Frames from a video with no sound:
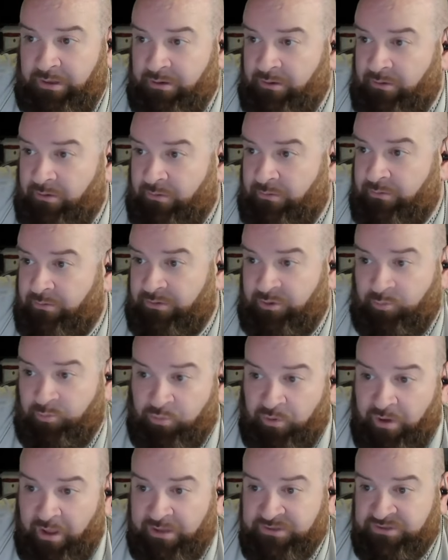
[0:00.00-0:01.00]
You know,
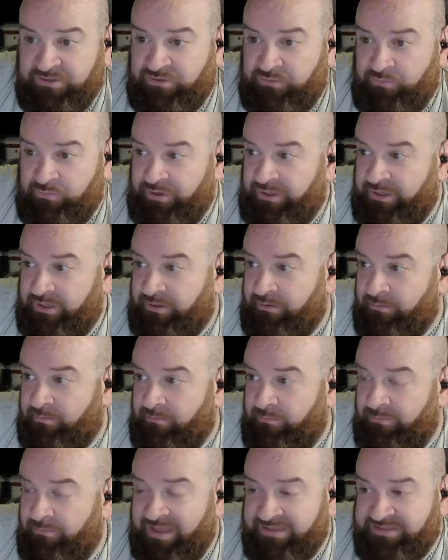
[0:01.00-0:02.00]
LeBron's
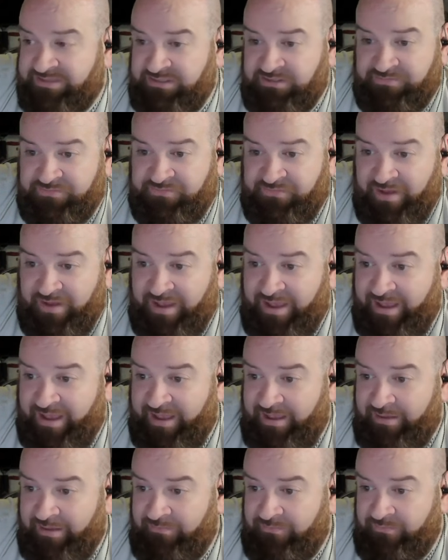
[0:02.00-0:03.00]
3, Messi's
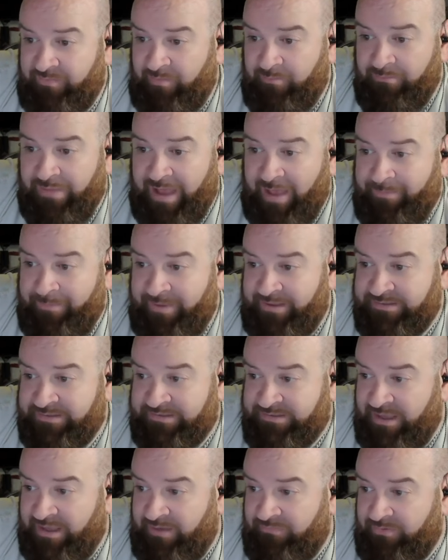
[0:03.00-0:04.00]
5,
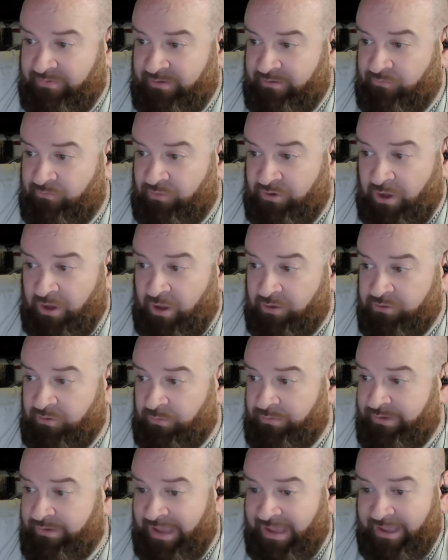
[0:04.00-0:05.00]
Mbappe 7,
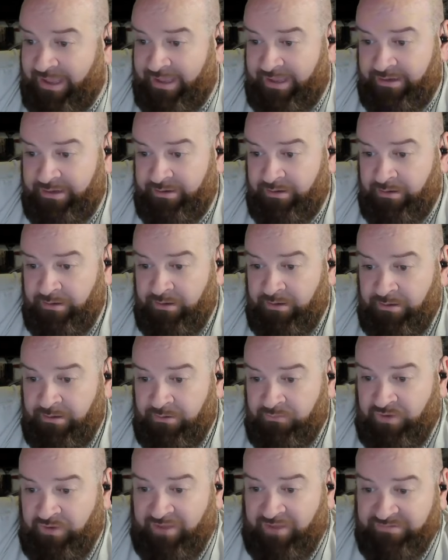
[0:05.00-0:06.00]
Ronaldo 9,
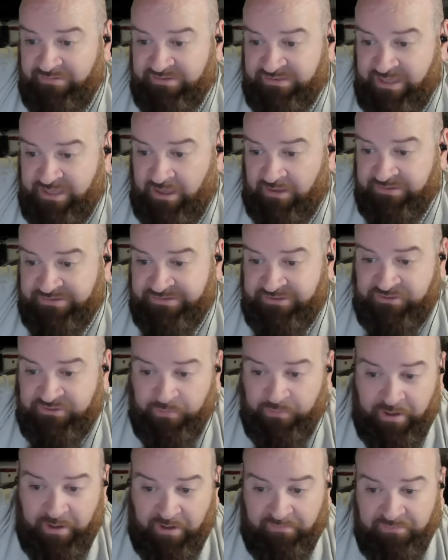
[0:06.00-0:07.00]
Travis
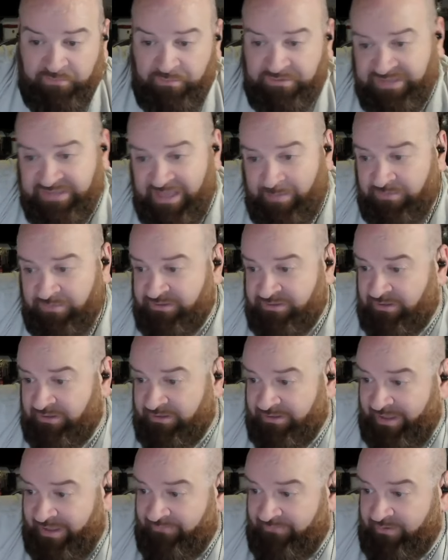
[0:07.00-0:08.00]
Kelce 12, Lewis
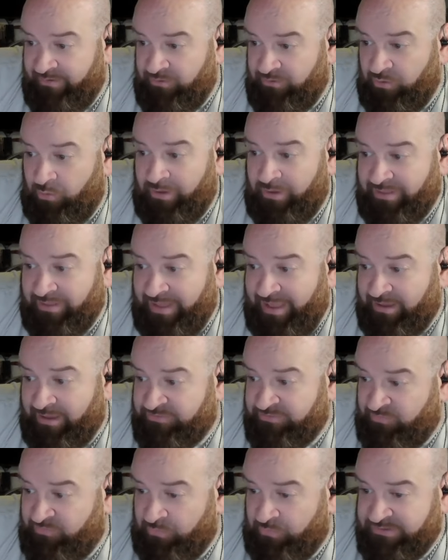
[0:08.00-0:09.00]
Hamilton 11, Noah
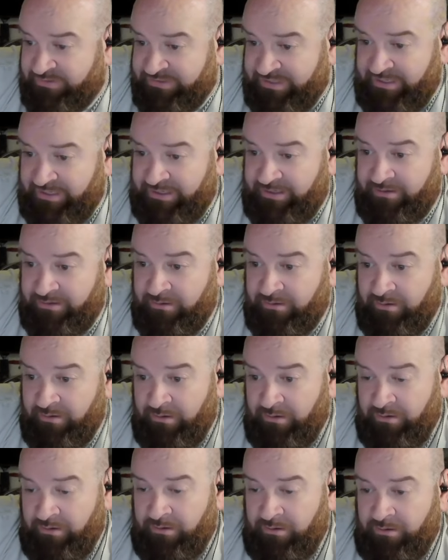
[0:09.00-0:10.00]
Lyles 14.
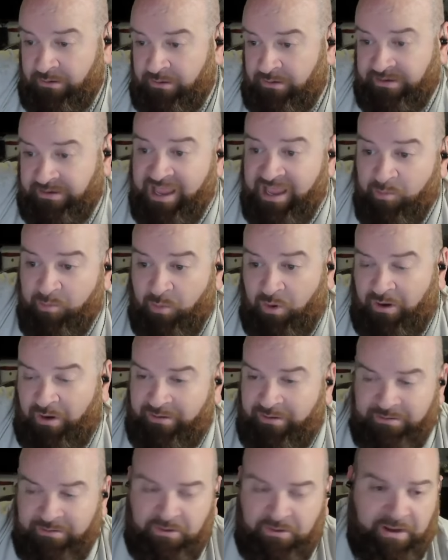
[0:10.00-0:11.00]

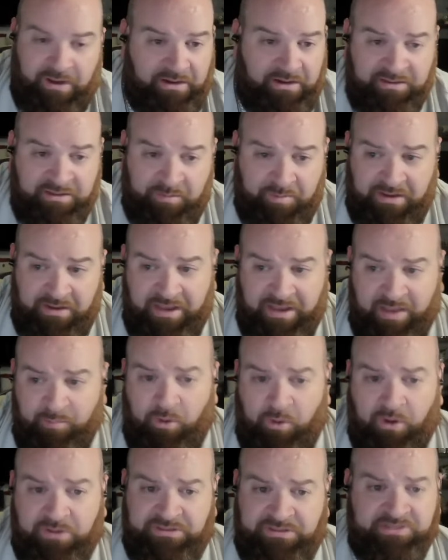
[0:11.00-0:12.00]
Neymar, you're not going to tell me that
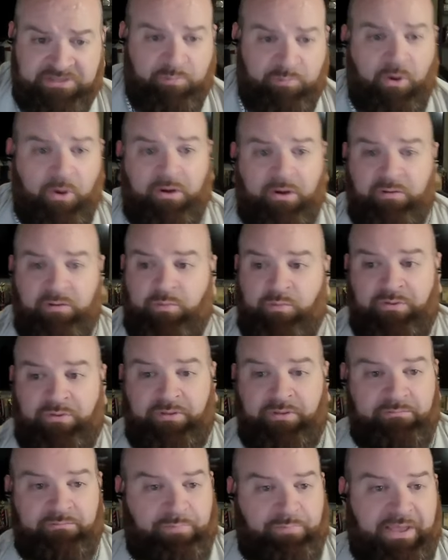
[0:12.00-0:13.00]
Neymar is less
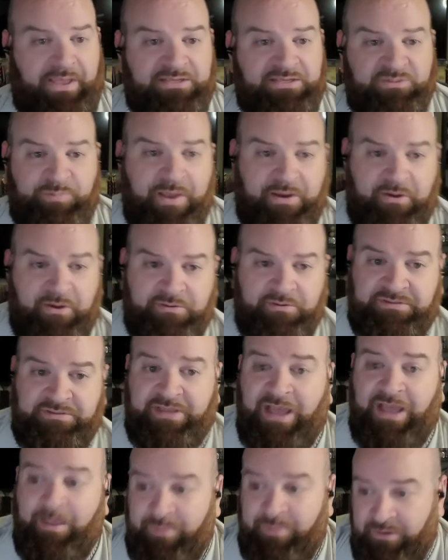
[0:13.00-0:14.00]
marketable than Paige Bueckers.
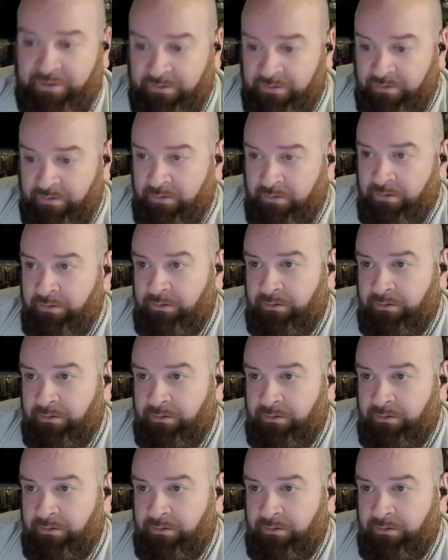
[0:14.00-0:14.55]
Stop it.